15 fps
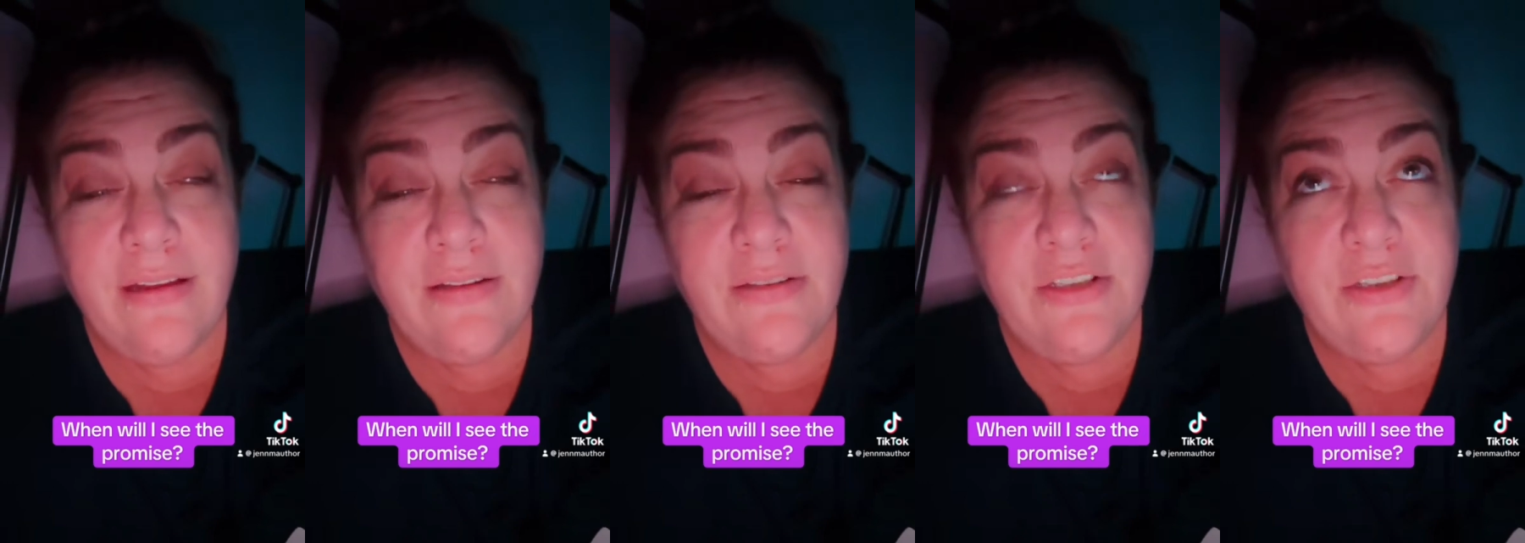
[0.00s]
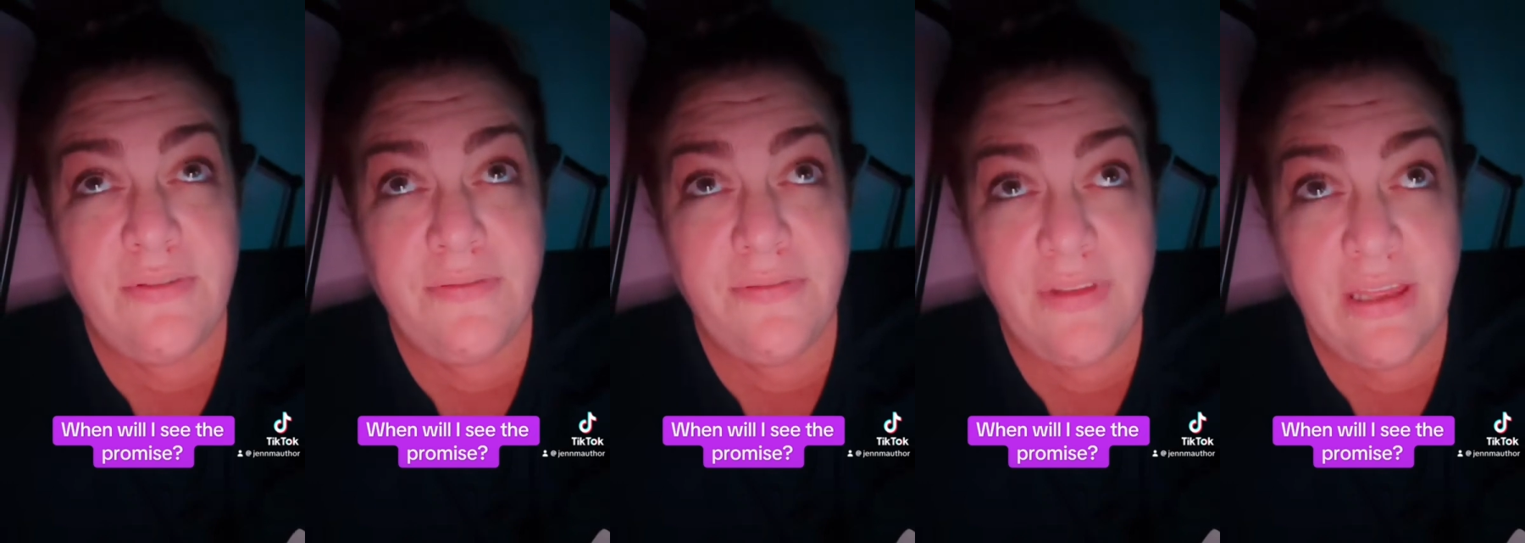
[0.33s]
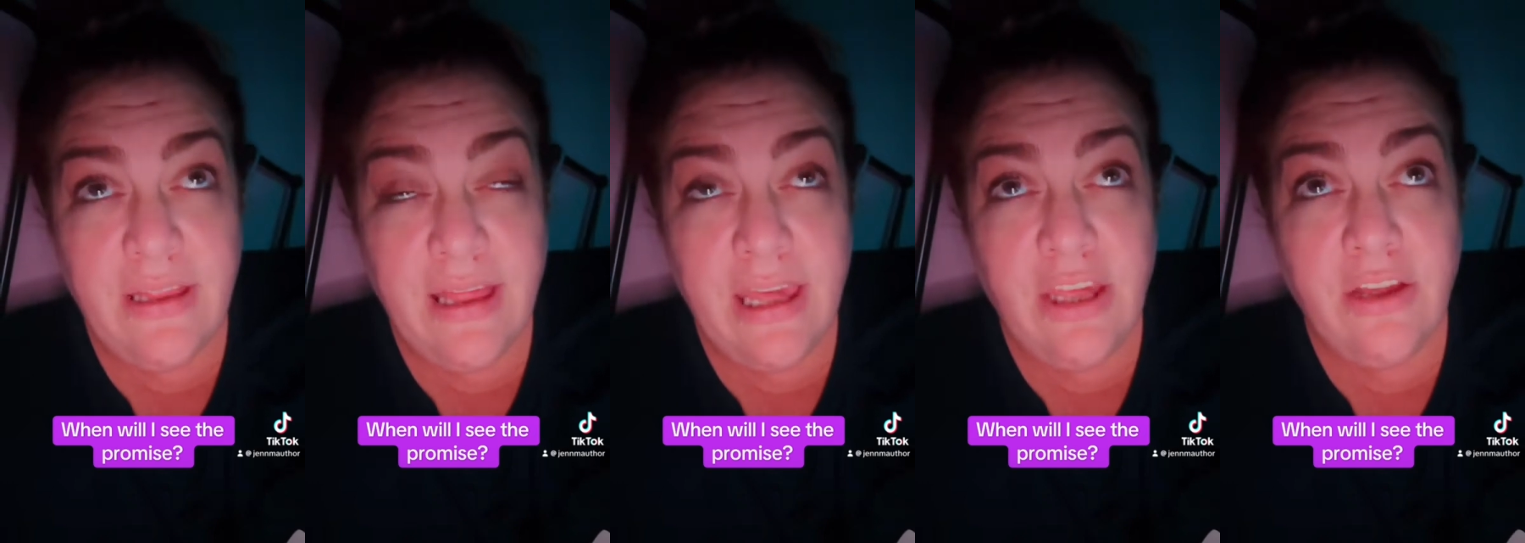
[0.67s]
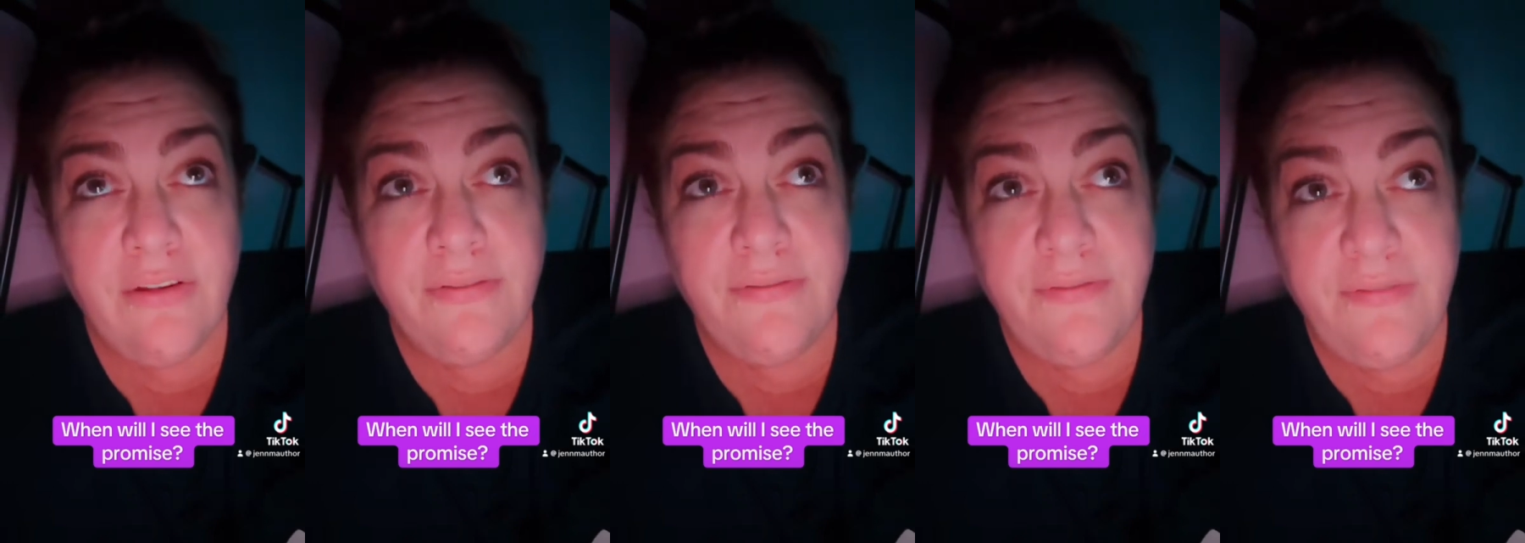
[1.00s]
Do you feel like
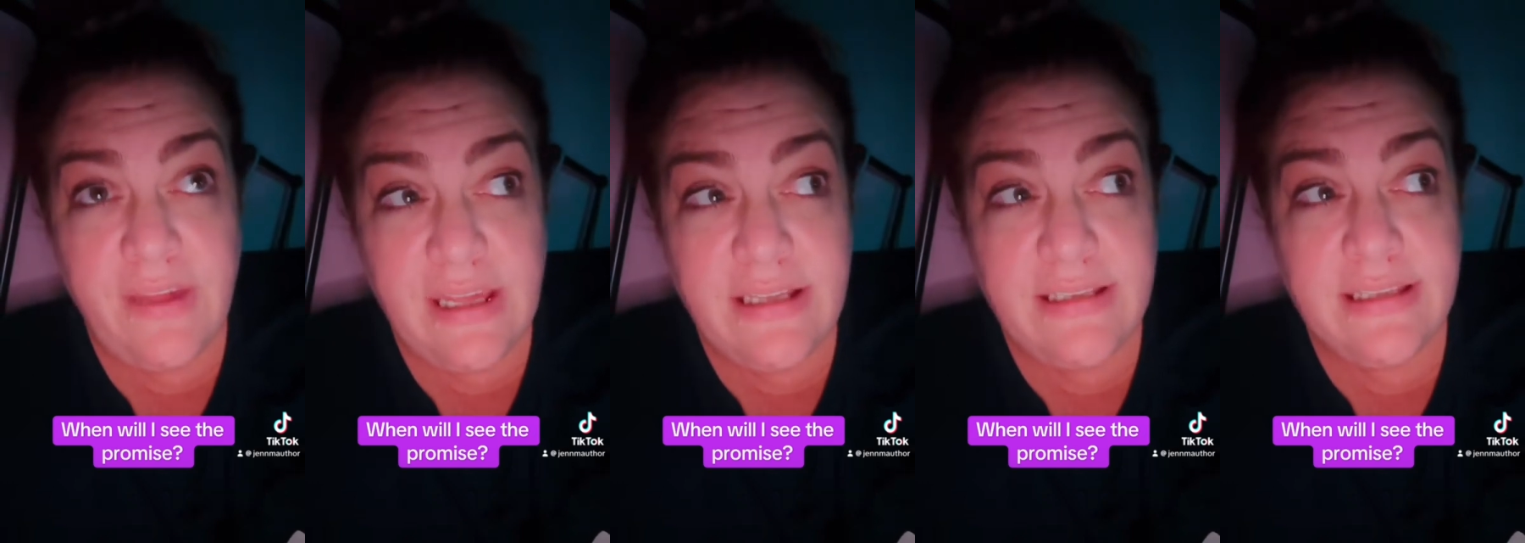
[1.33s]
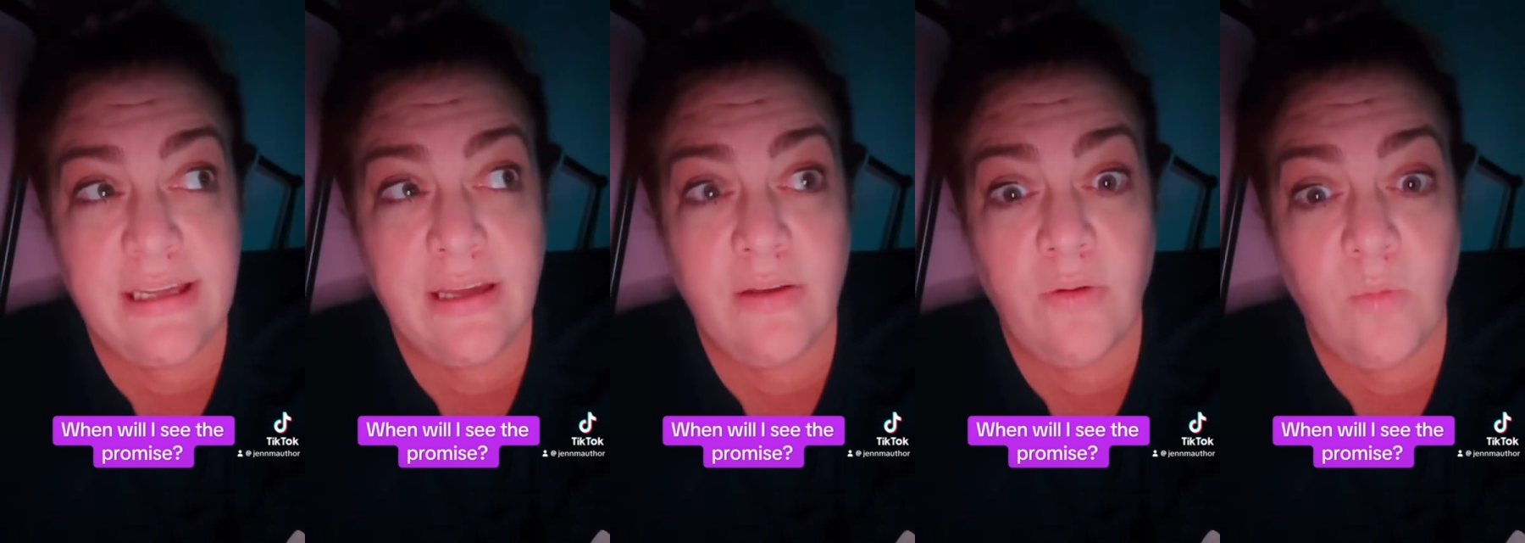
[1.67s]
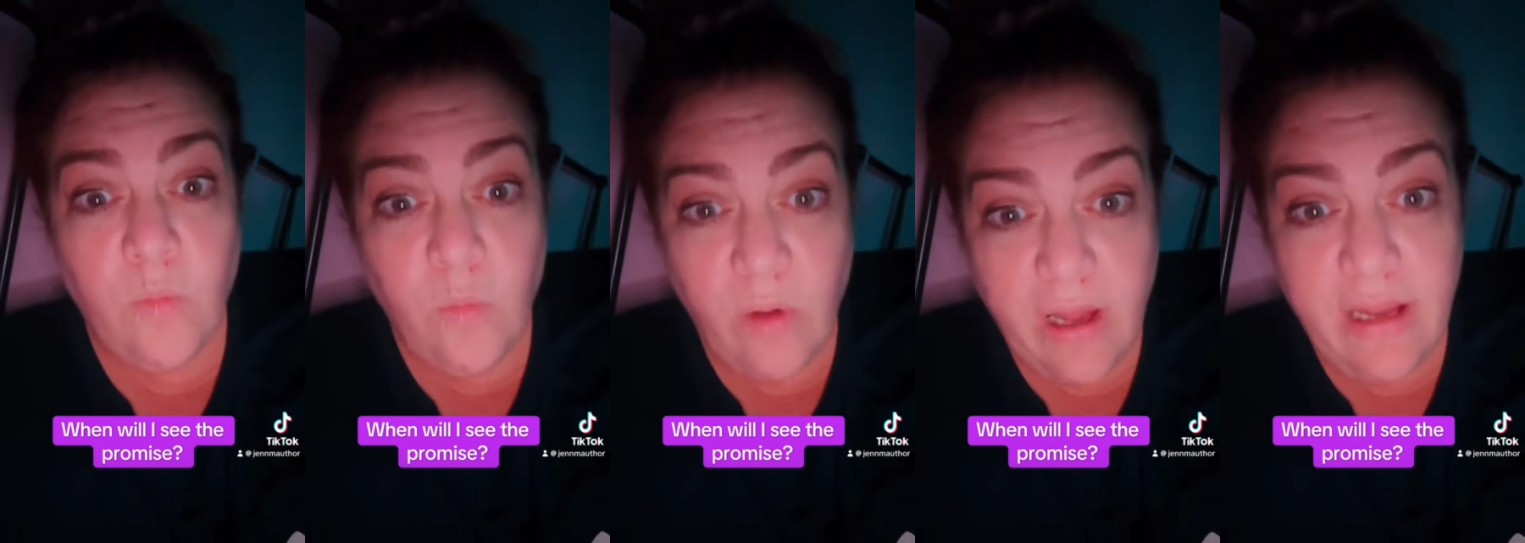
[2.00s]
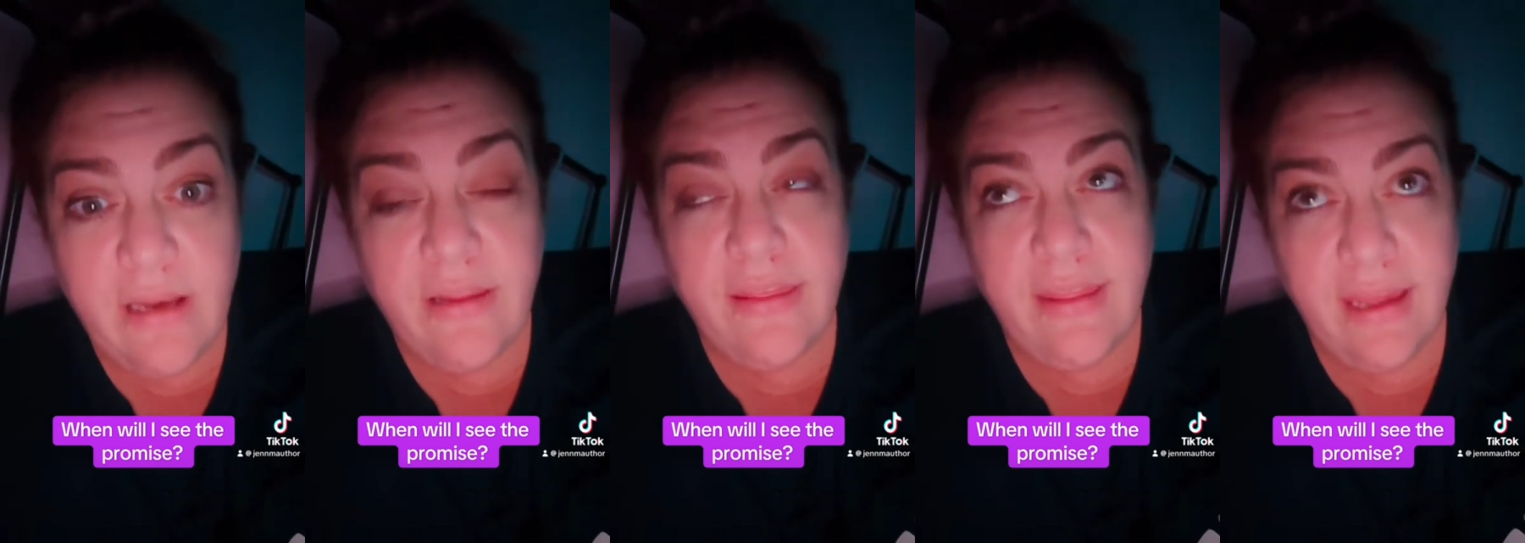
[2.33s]
you're facing
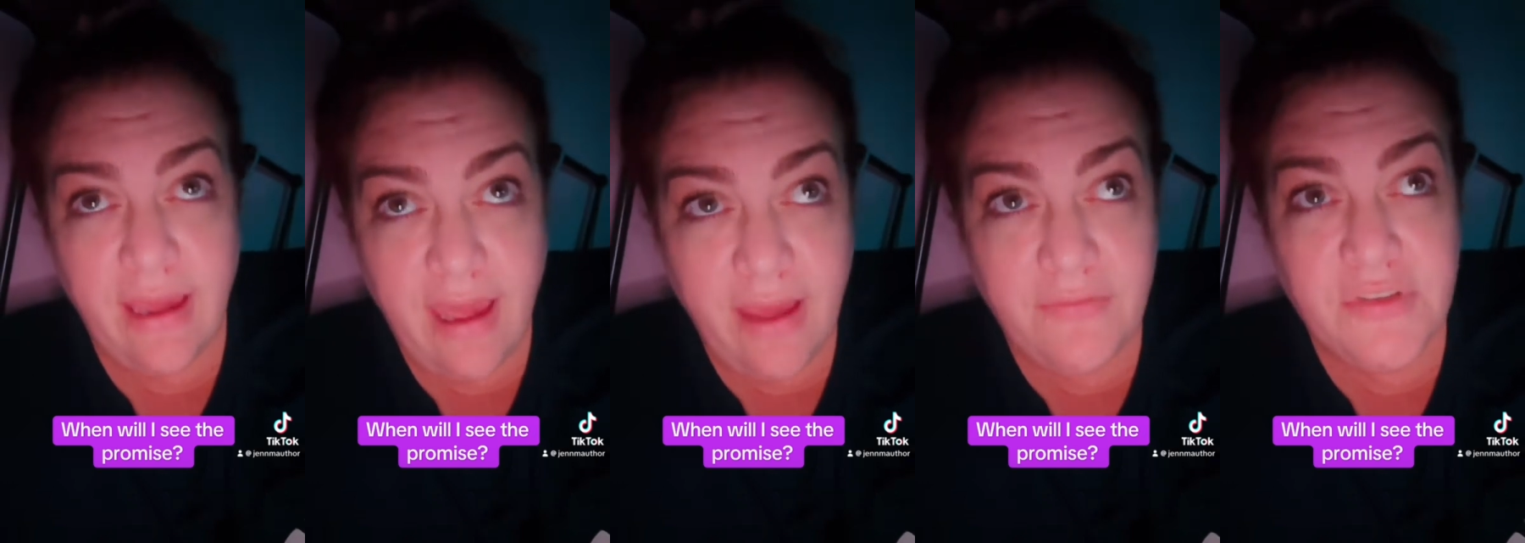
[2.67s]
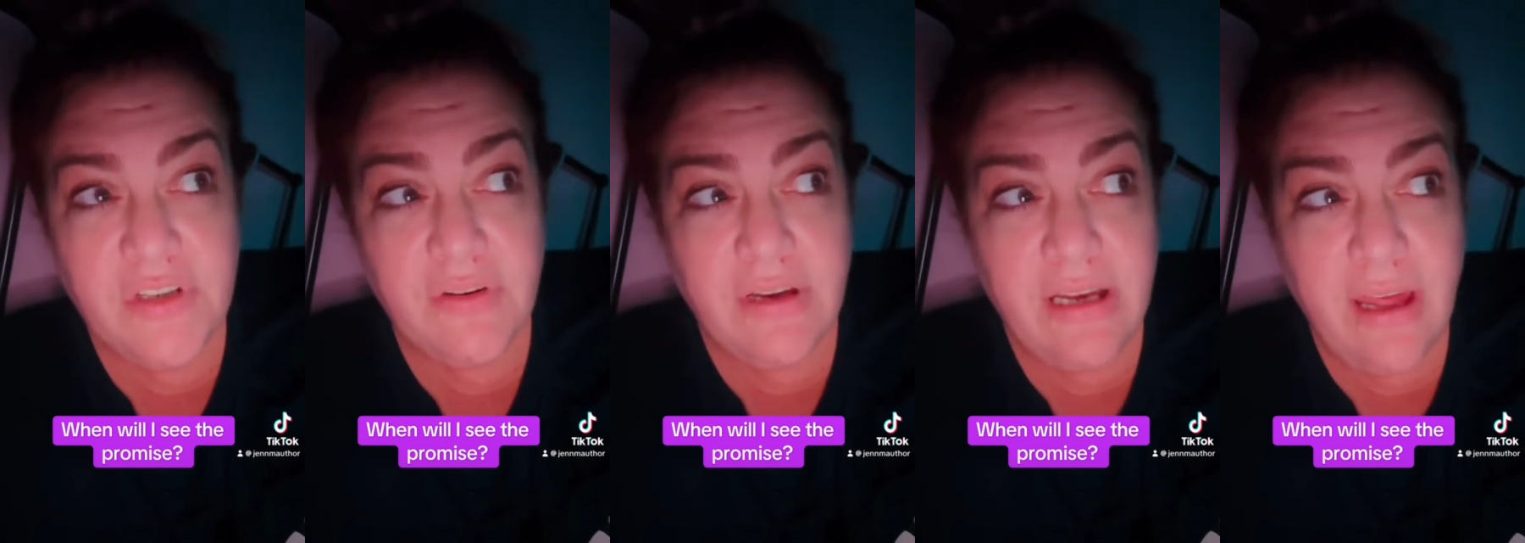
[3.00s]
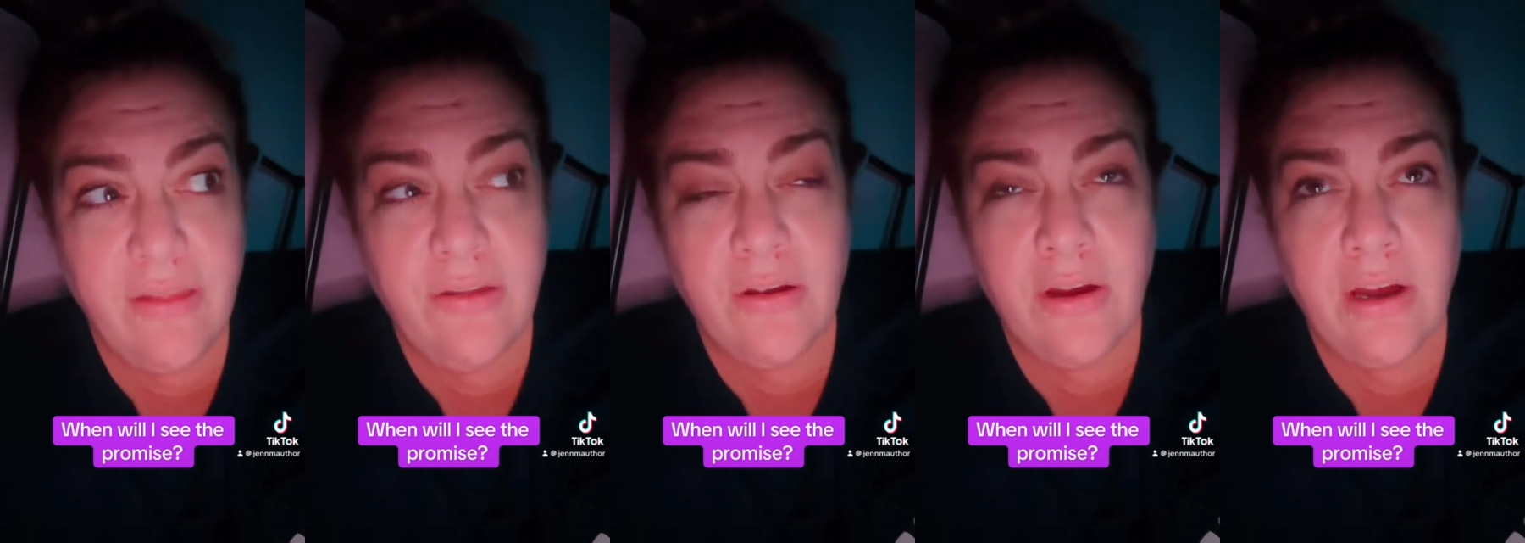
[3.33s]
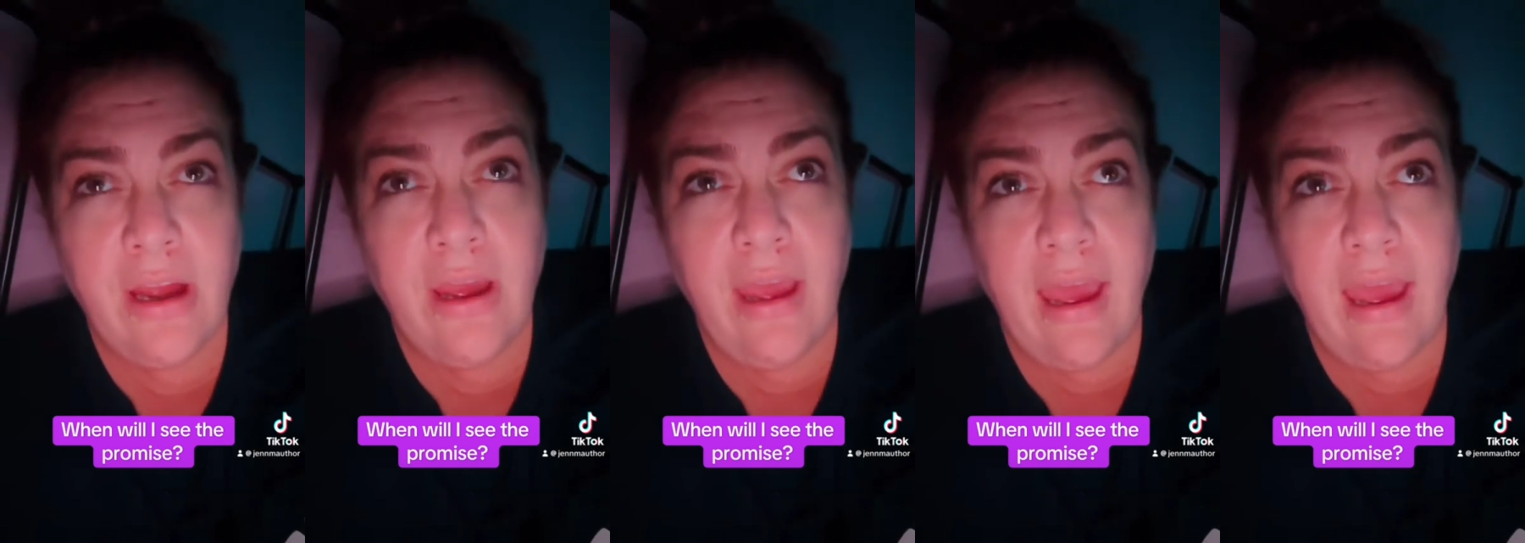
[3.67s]
one thing after another,